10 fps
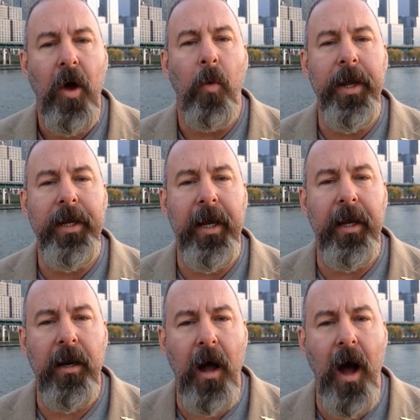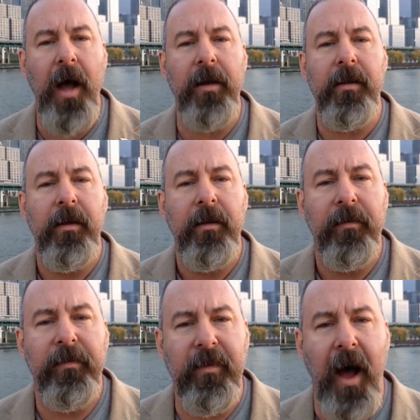We cannot
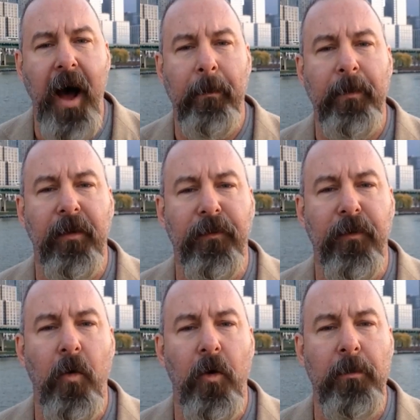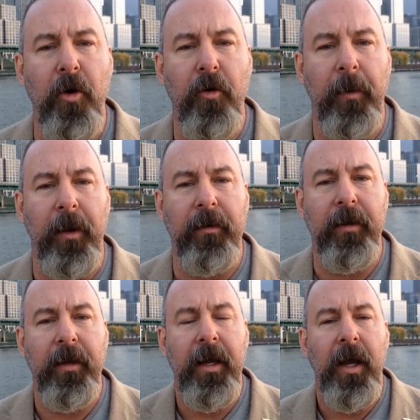stop this forward movement
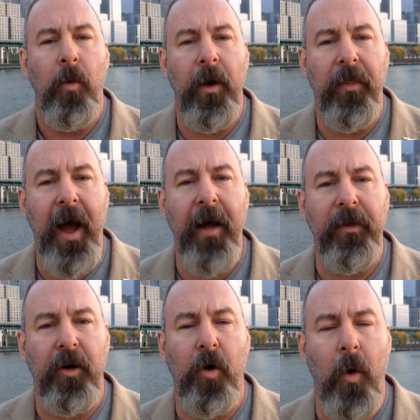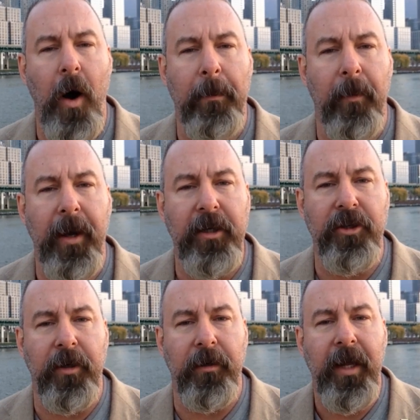without their
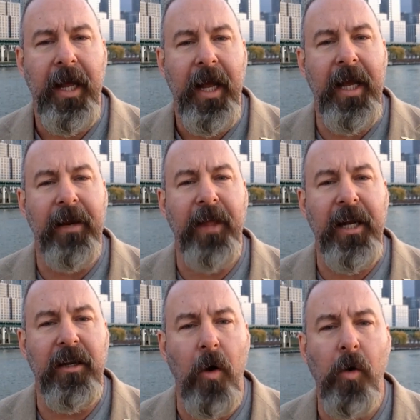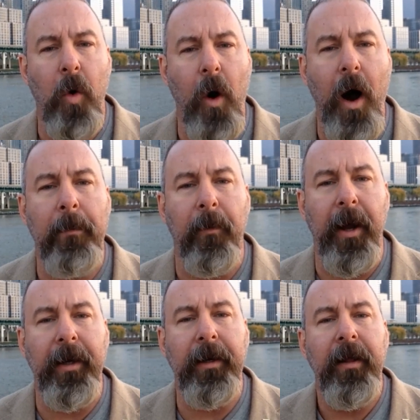cooperation. And if they don't
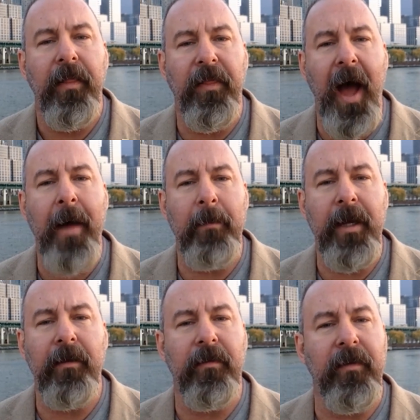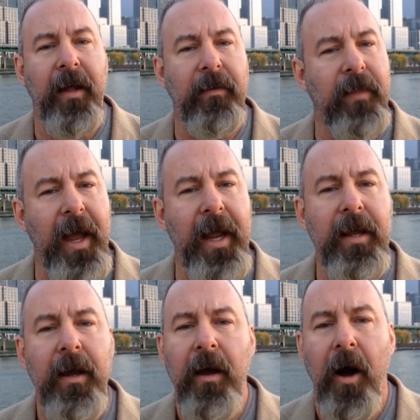cooperate, that means that they
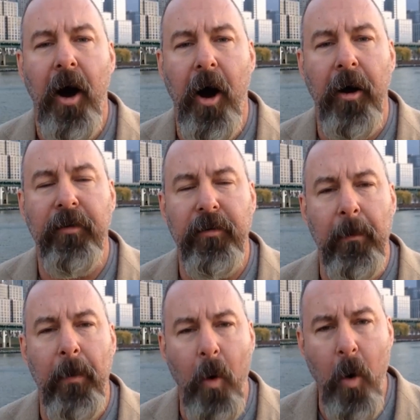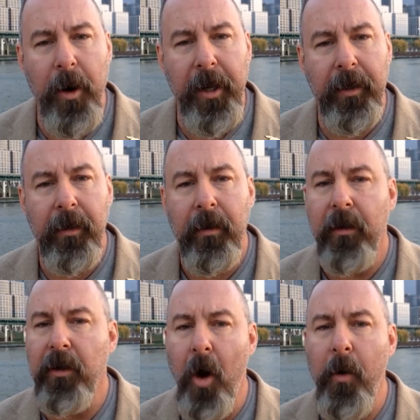are supporting,
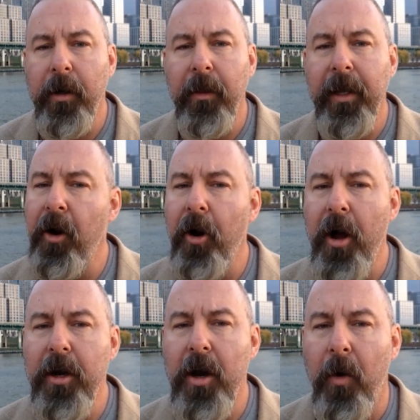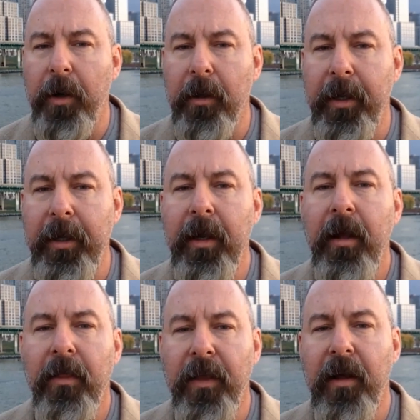knowingly or unknowingly,
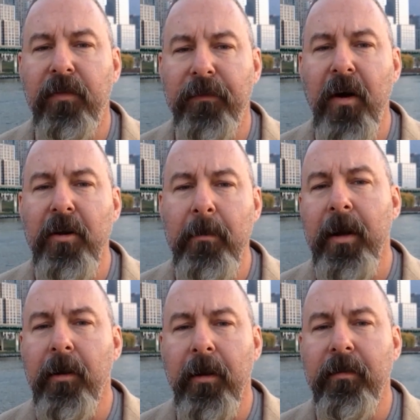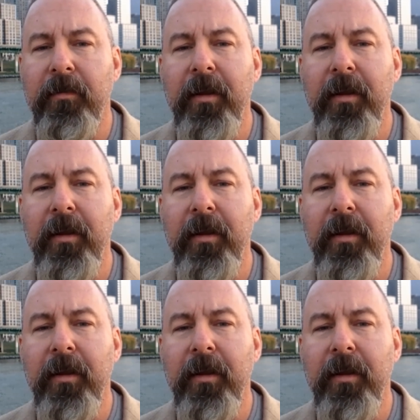this fundamentalist